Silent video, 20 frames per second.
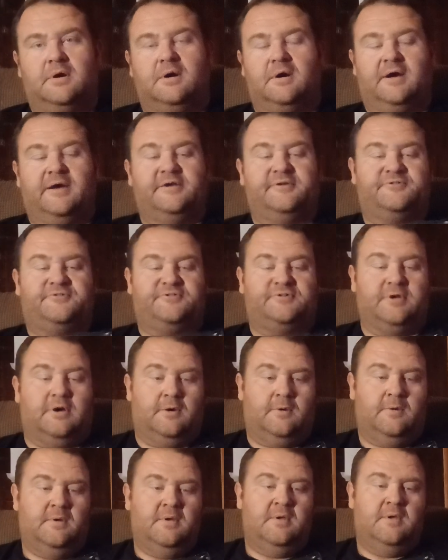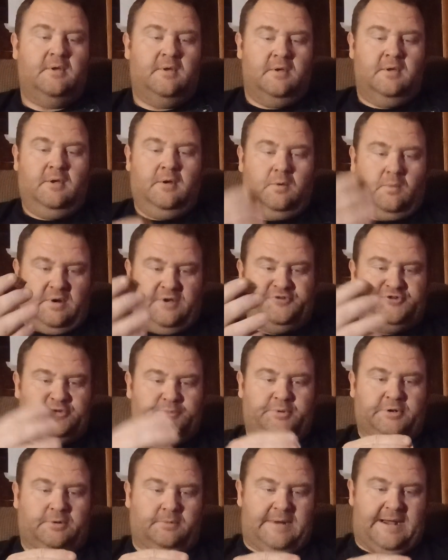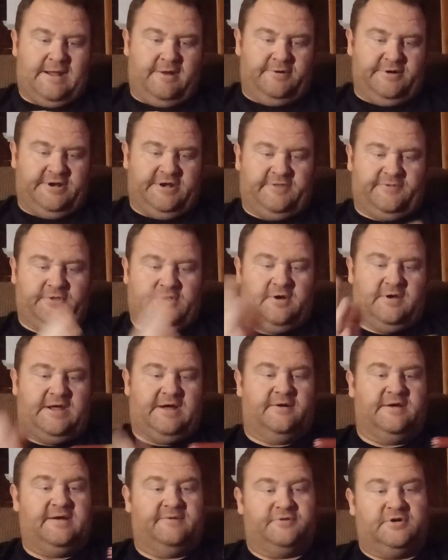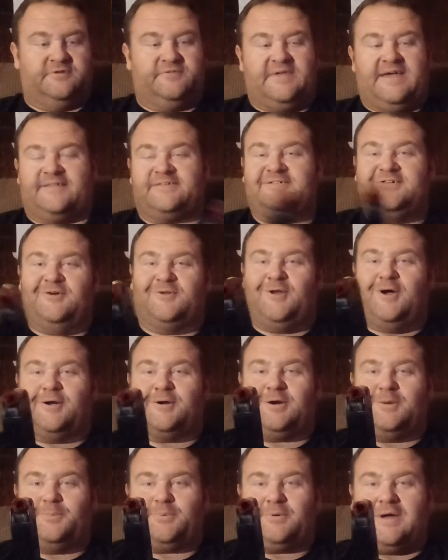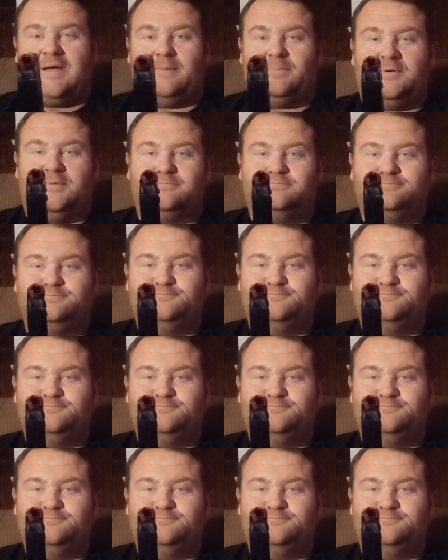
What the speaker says: All right. So once you put a round in it, though, however, that's no longer a problem.